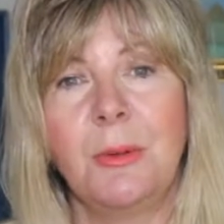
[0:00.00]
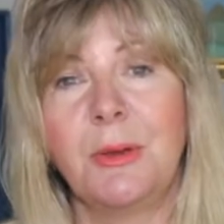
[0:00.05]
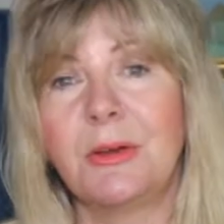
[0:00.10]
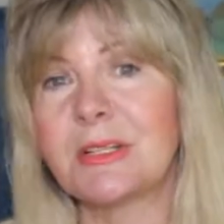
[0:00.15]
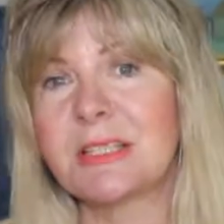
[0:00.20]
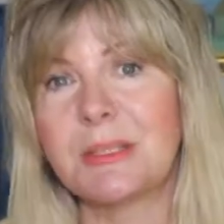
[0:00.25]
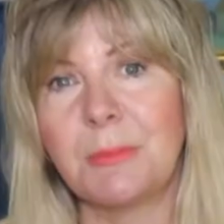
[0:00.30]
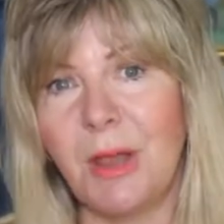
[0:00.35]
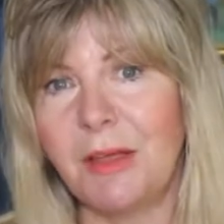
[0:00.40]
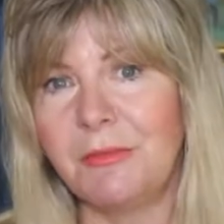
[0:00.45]
we've
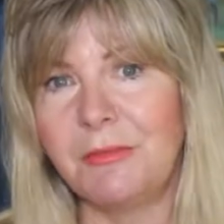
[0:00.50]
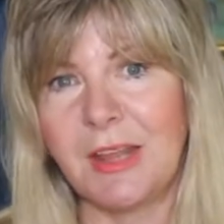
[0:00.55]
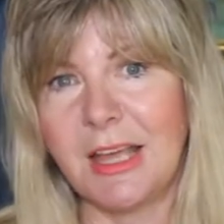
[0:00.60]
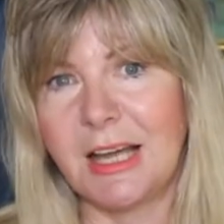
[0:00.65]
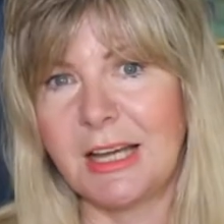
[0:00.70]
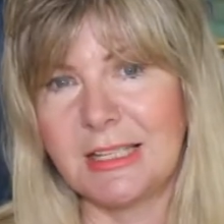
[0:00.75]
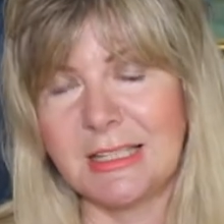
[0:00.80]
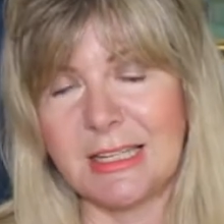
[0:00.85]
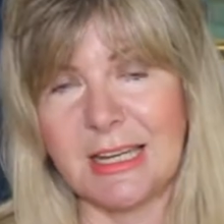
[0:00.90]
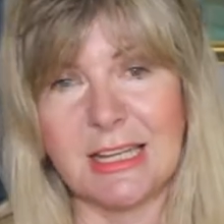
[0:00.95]
got some lovely
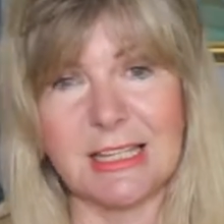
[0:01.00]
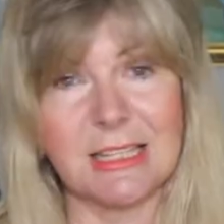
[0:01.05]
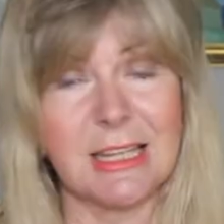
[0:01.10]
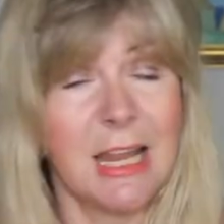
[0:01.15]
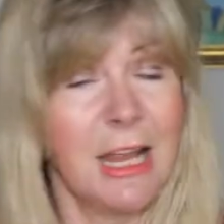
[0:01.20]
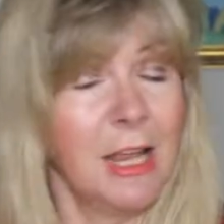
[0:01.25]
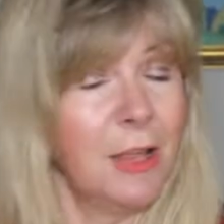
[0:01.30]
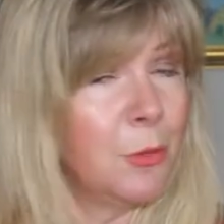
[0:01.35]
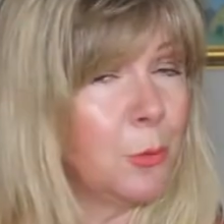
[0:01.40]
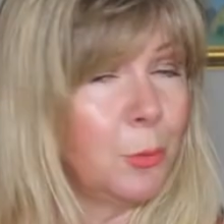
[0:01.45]
ideas.
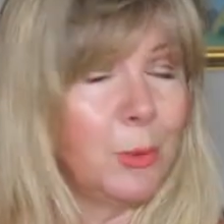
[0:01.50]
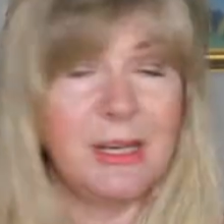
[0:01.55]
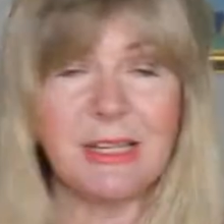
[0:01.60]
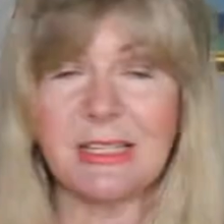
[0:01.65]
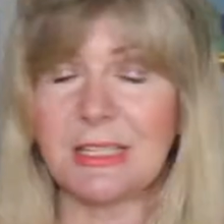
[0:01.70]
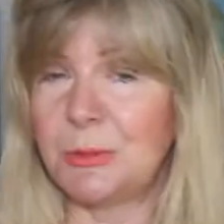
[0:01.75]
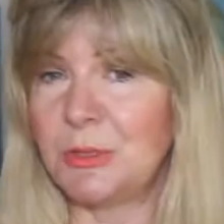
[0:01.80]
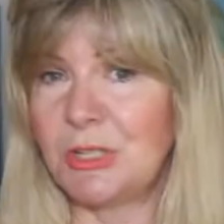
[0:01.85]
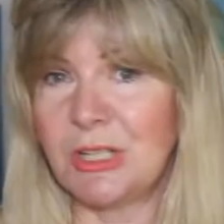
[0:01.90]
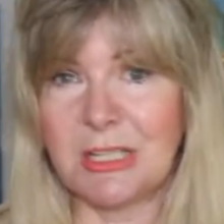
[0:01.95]
The
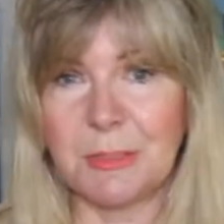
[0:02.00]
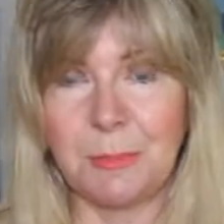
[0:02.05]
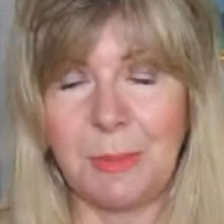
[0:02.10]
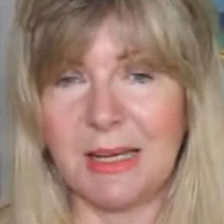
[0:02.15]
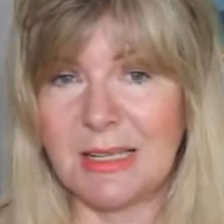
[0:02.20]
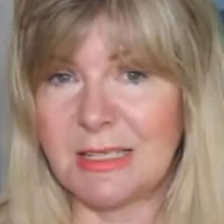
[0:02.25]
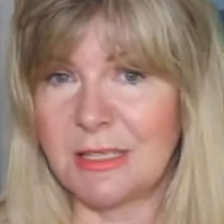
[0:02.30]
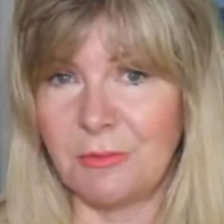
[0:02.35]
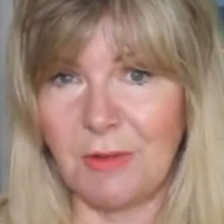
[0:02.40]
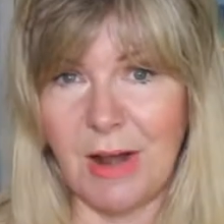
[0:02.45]
winners we just
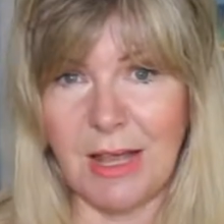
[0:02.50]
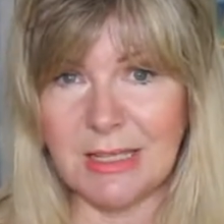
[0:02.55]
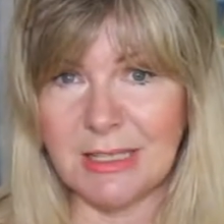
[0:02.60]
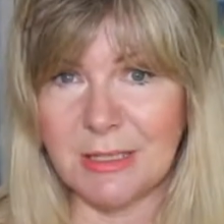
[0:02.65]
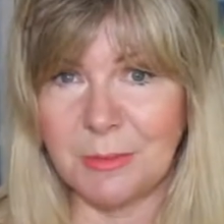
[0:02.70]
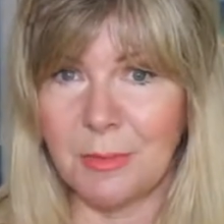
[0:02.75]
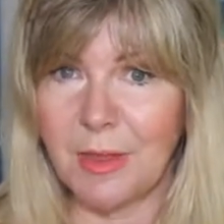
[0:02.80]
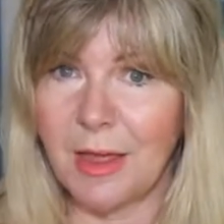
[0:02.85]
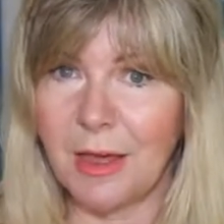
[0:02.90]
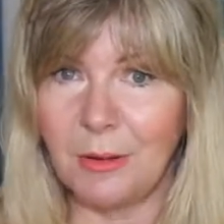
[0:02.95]
picked at
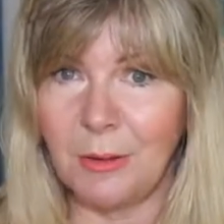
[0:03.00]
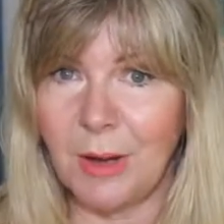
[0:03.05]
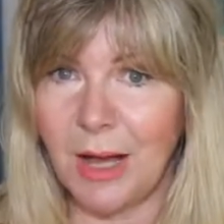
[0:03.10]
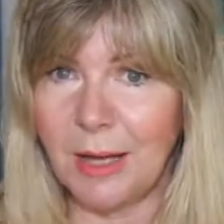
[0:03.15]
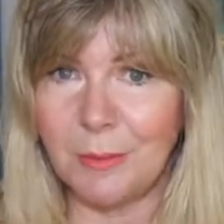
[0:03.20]
random, though.